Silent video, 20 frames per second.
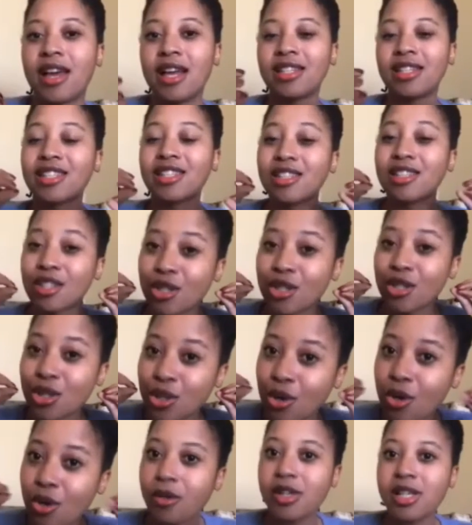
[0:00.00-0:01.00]
just the
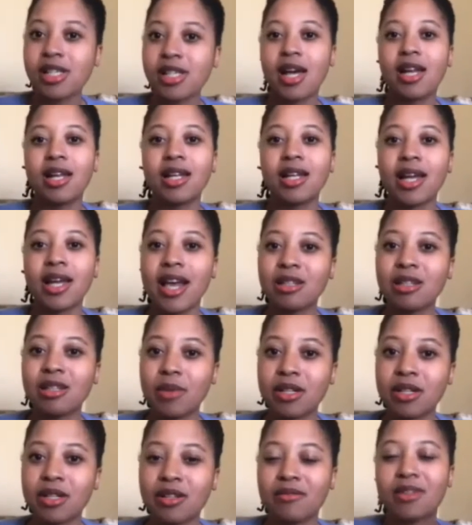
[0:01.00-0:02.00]
storytelling
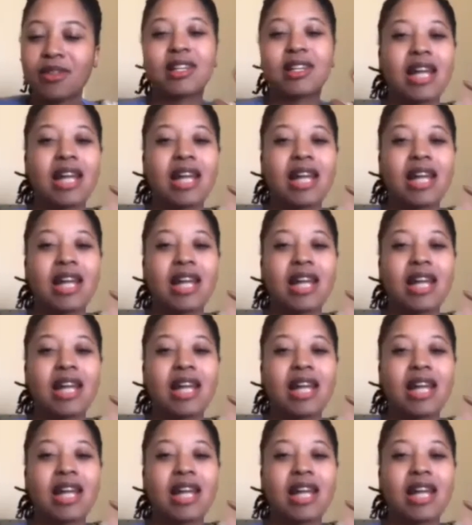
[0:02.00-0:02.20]
aspect of it.